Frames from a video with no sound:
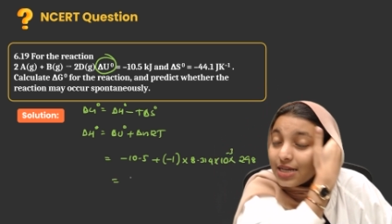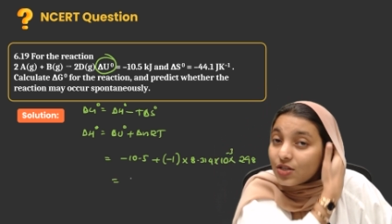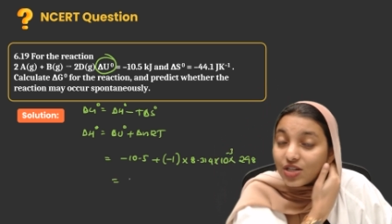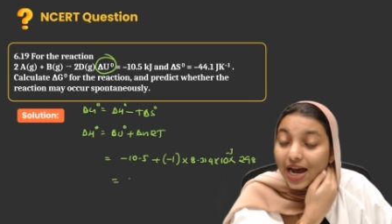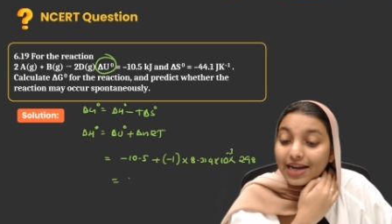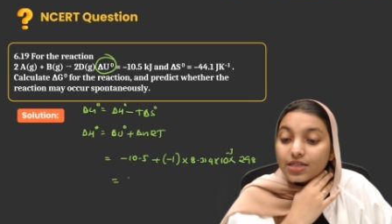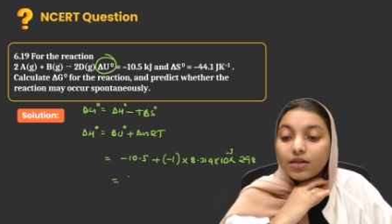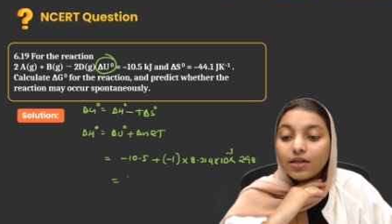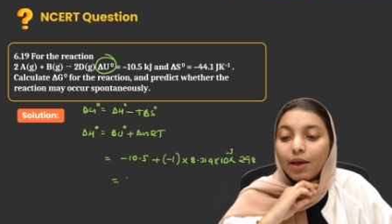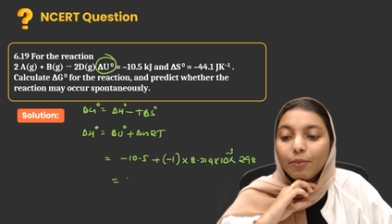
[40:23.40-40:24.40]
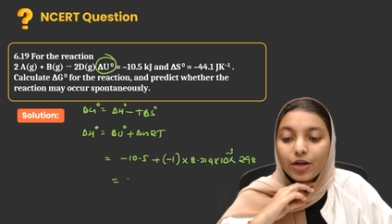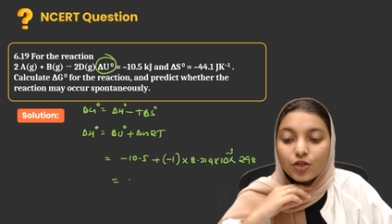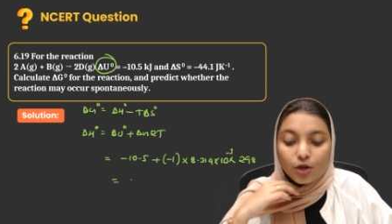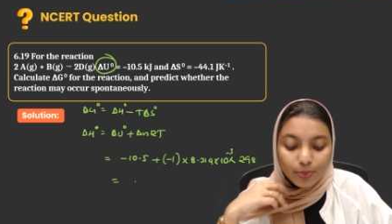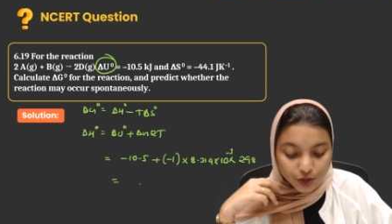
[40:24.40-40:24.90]
standard
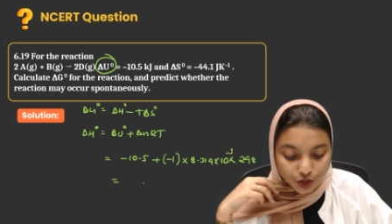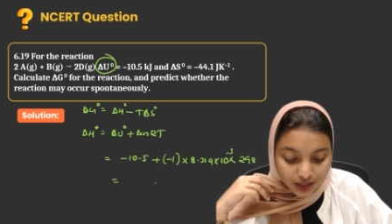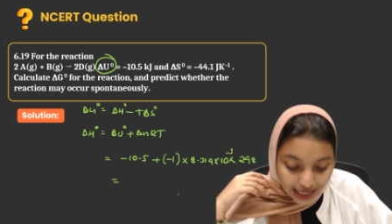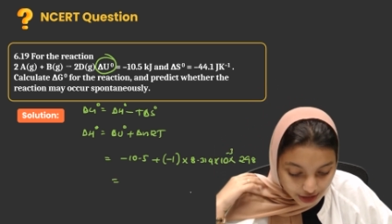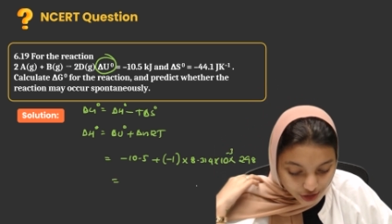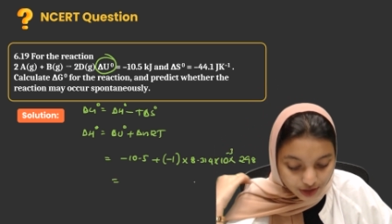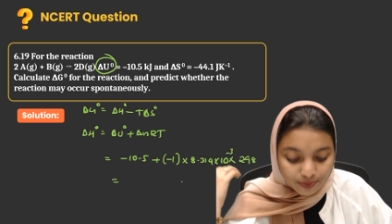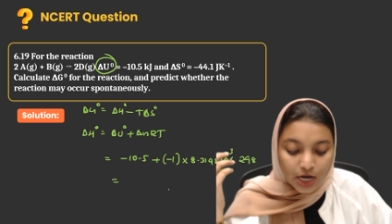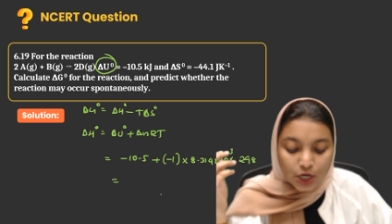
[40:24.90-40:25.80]
temperature pressure condition.